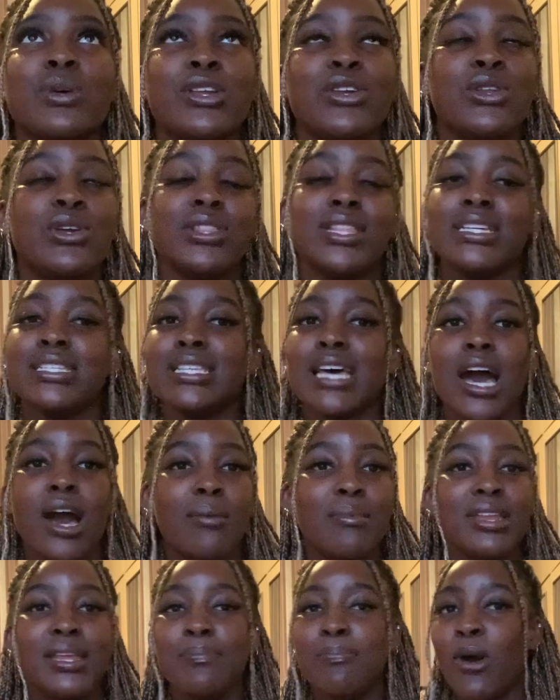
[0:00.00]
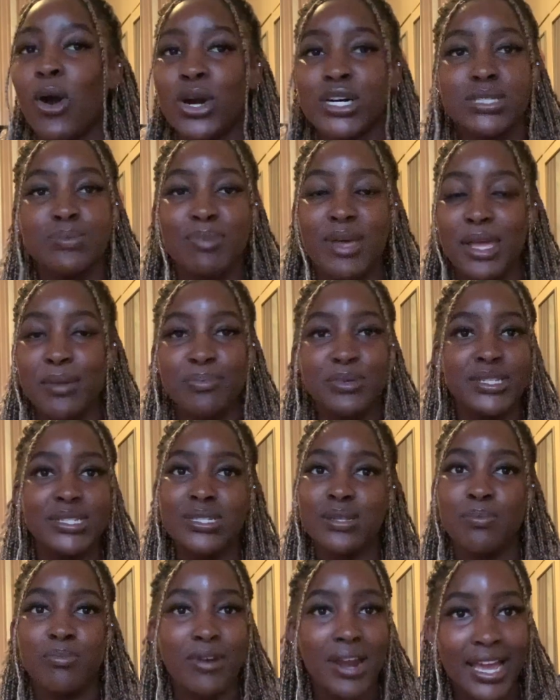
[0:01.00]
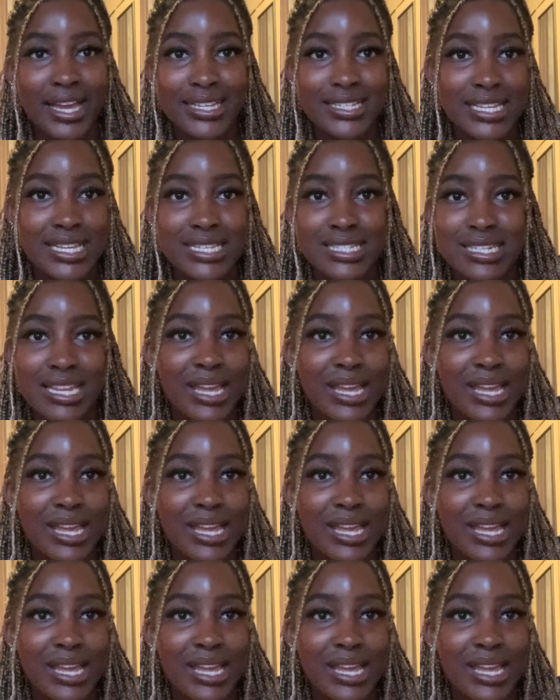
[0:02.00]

you know, there's how many past papers to practice.